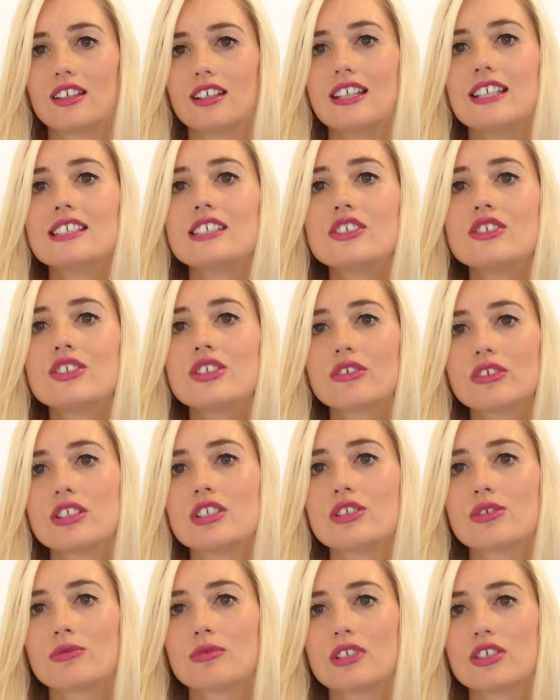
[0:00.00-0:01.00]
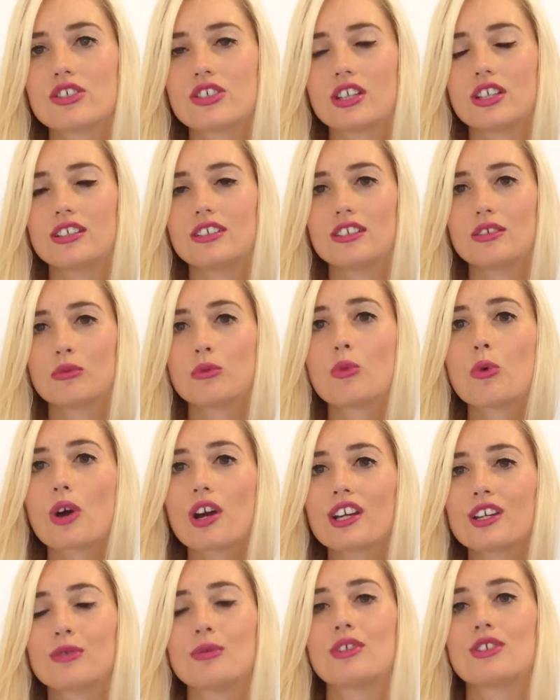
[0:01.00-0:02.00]
Listen to your intuition,
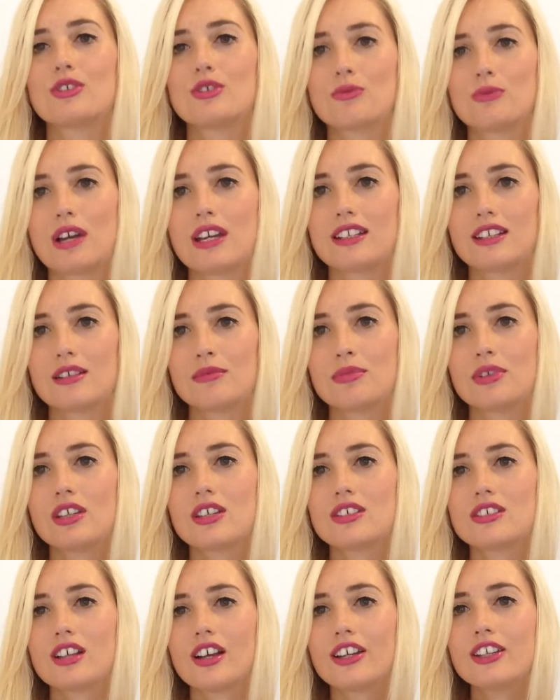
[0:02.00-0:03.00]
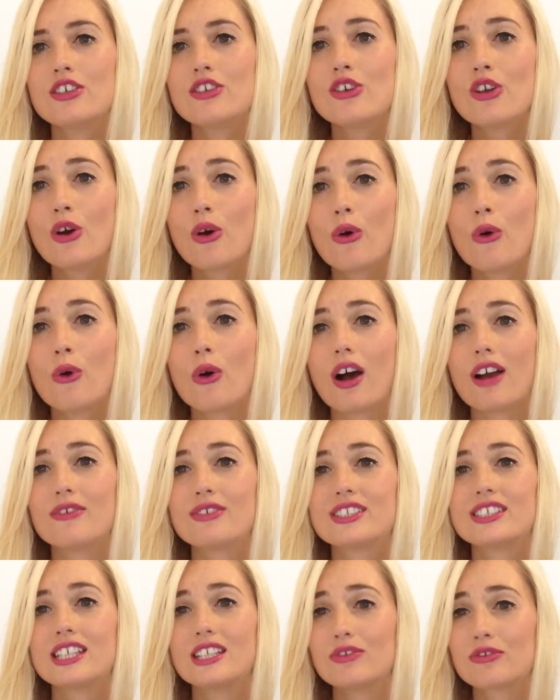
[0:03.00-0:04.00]
work with Joanna because I know I've
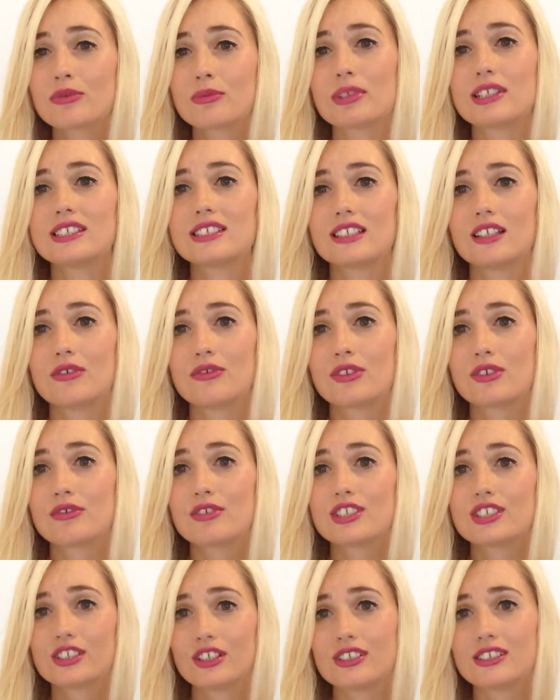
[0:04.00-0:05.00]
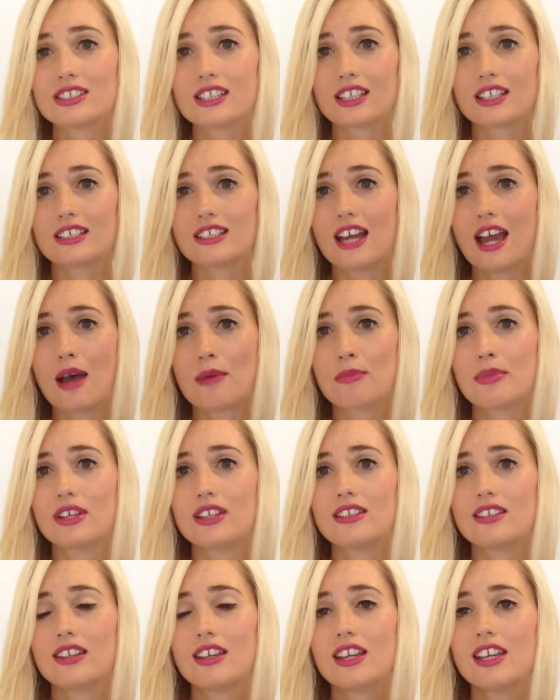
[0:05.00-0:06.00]
seen for myself the results that can
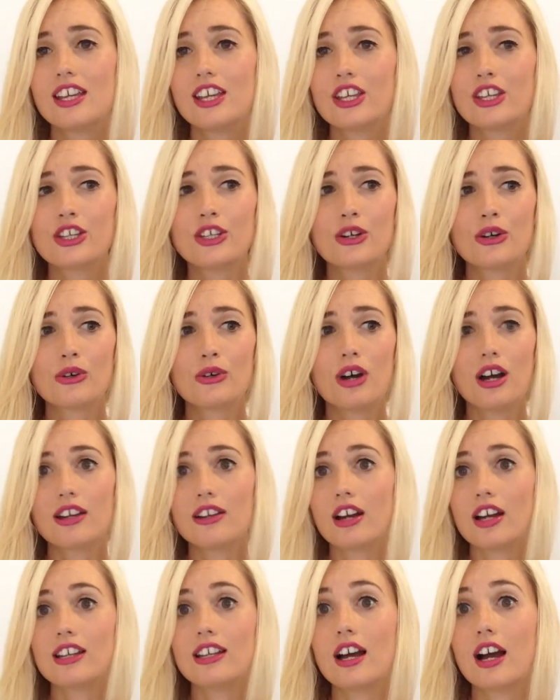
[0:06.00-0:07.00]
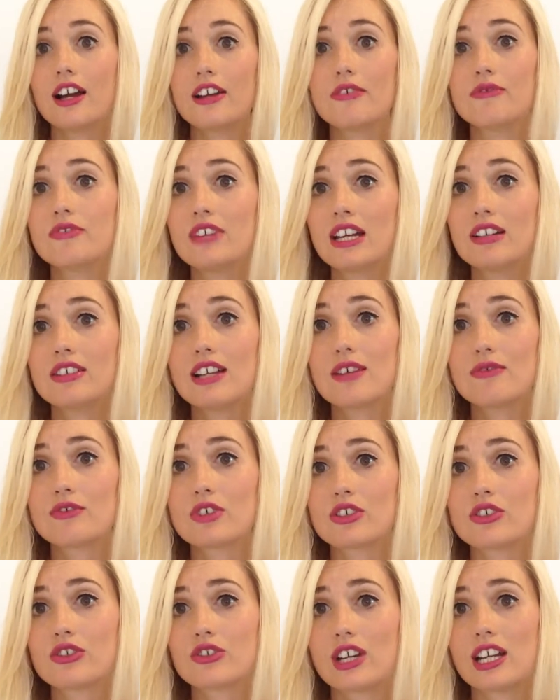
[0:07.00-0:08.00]
happen. You know, I, I, have now left
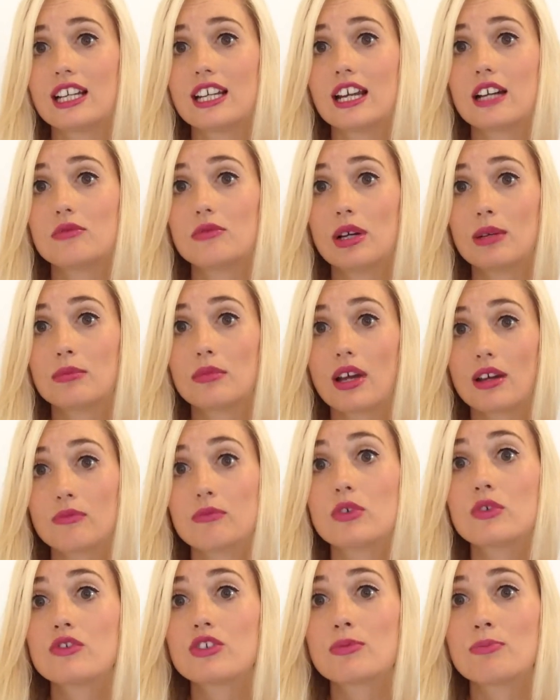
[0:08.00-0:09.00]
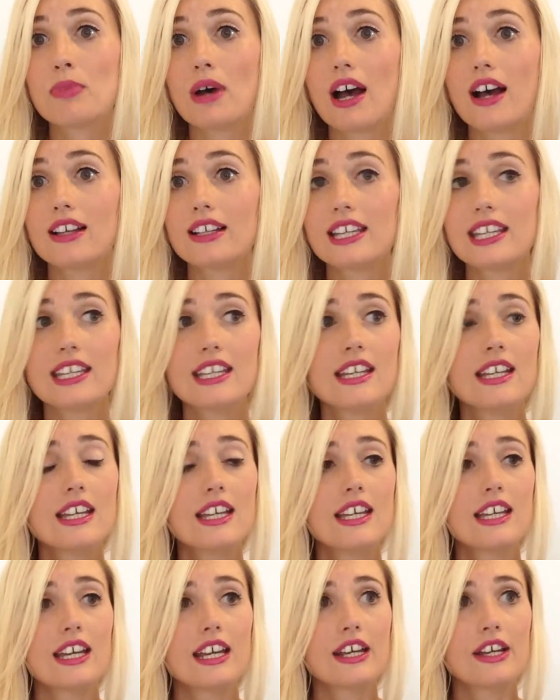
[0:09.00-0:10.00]
Australia, i have moved to Bali,
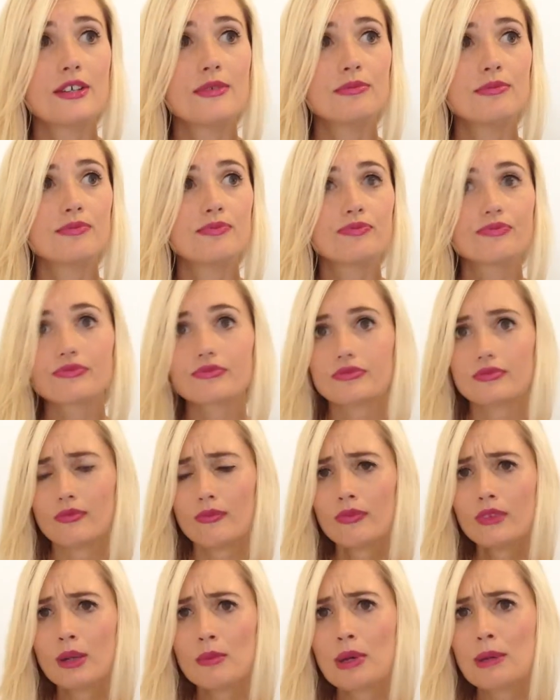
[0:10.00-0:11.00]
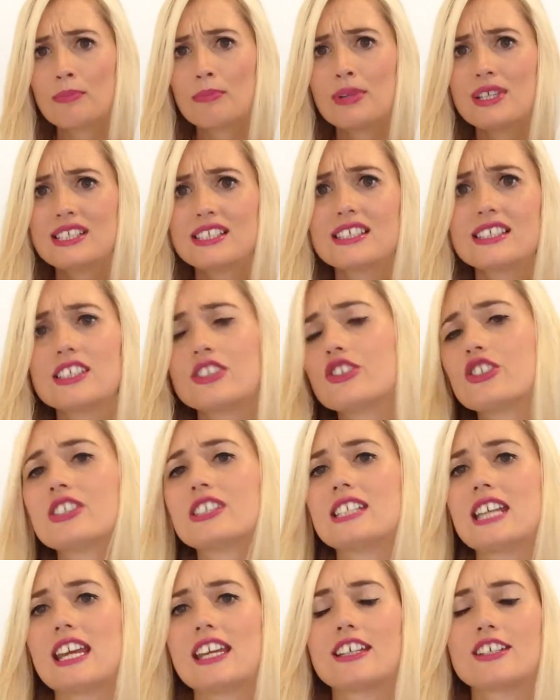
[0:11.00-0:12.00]
um, my business has
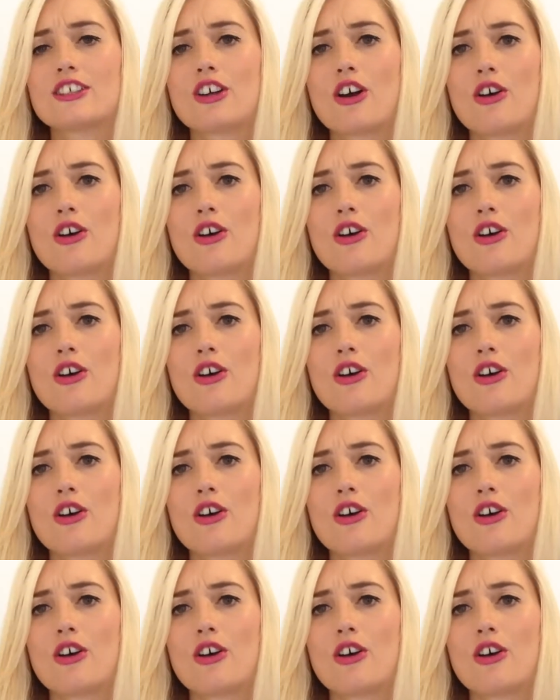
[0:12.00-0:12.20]
just taken